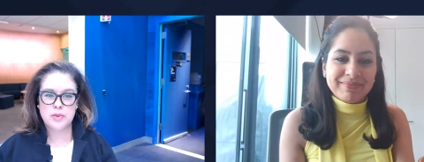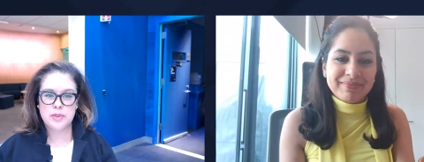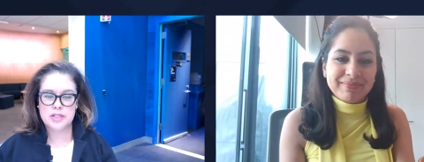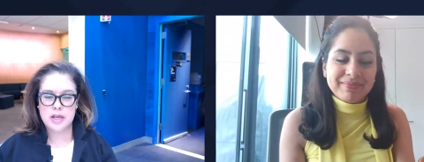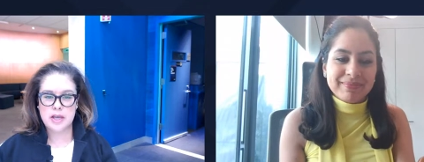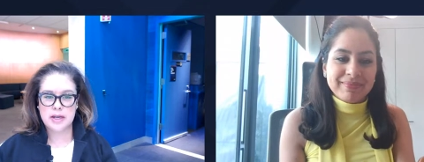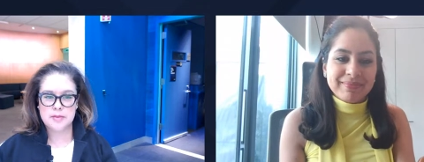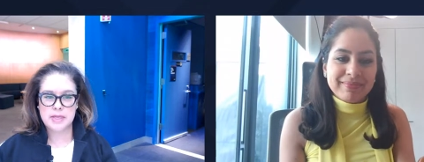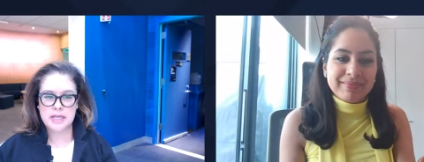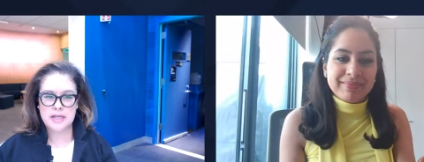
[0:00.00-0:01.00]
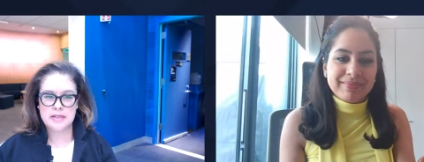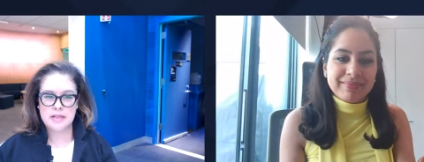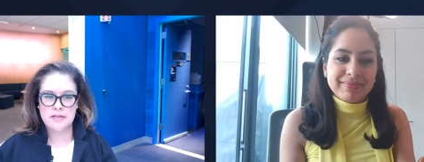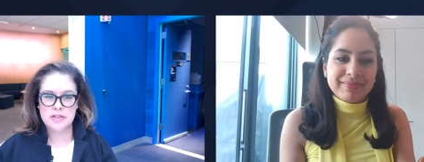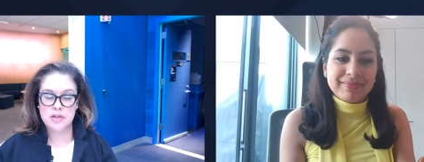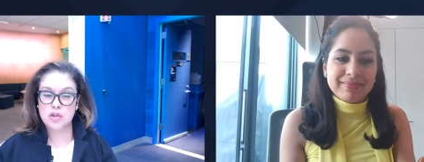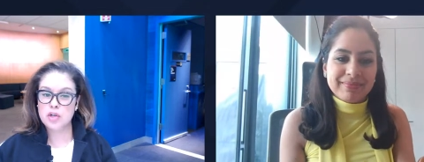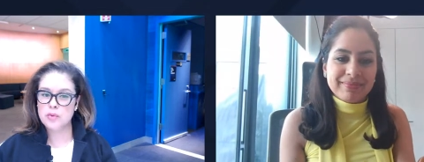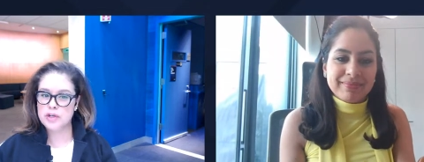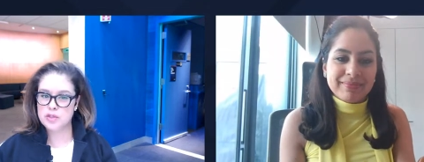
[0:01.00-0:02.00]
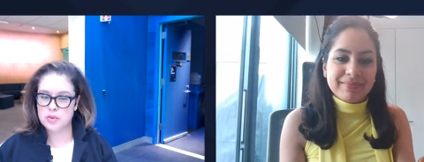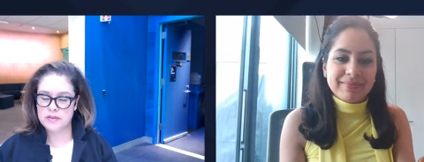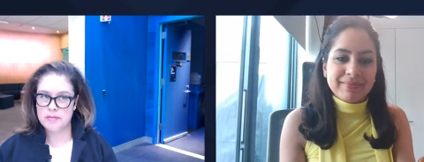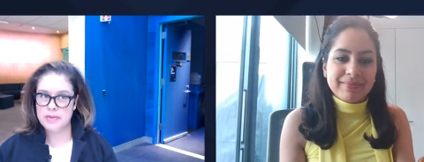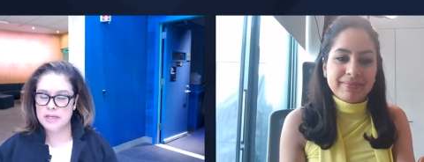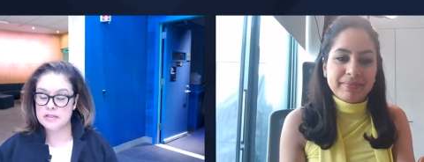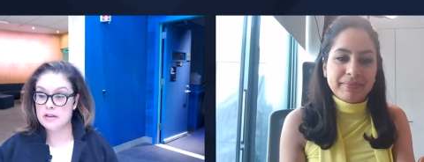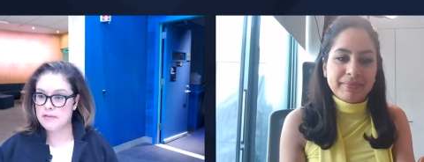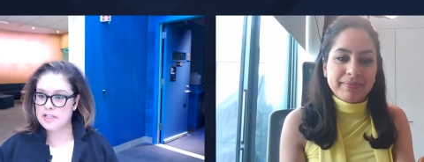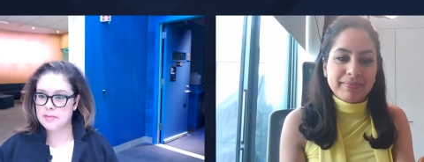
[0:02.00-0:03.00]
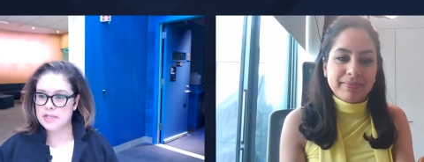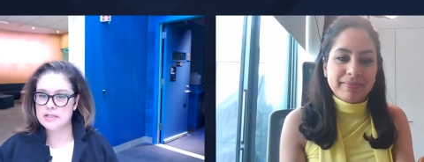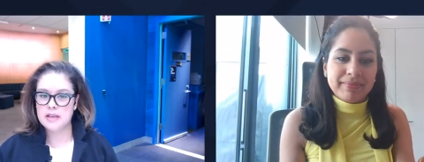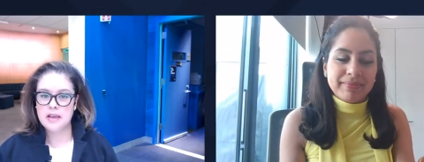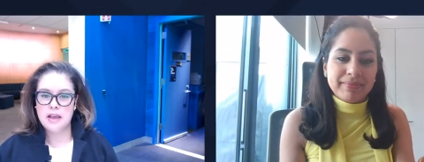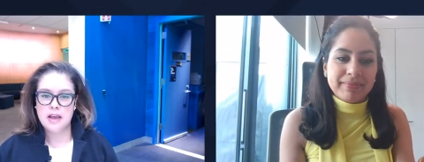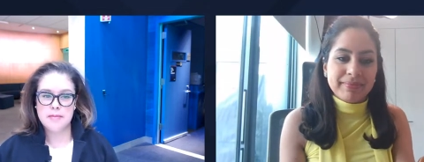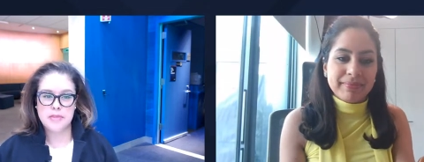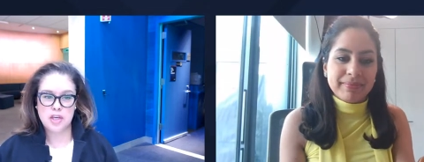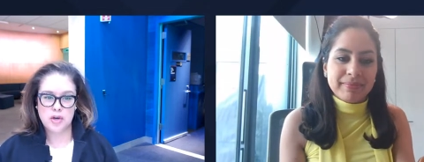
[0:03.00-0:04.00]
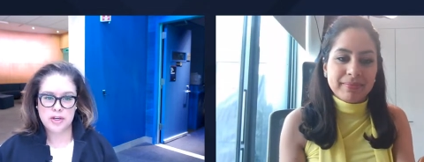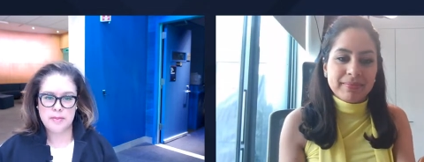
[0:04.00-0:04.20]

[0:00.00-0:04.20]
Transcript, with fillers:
Speaker 1: this talk is because obviously your career is one of the biggest investments um, that you're going to make.